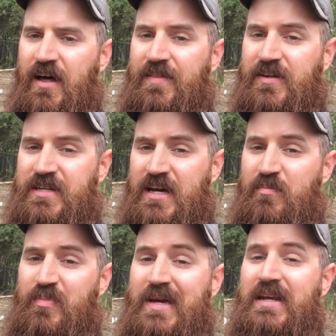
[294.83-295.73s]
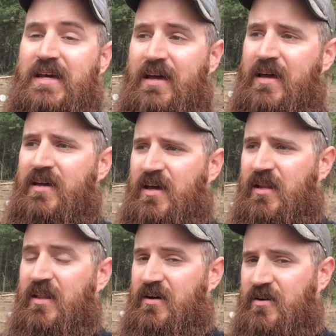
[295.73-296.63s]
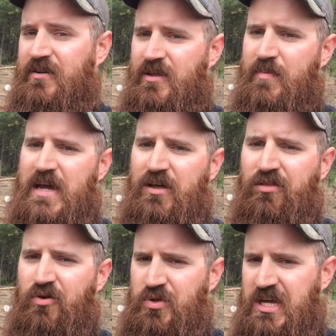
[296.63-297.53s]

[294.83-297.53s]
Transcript: They'll take a beating and they'll make it through.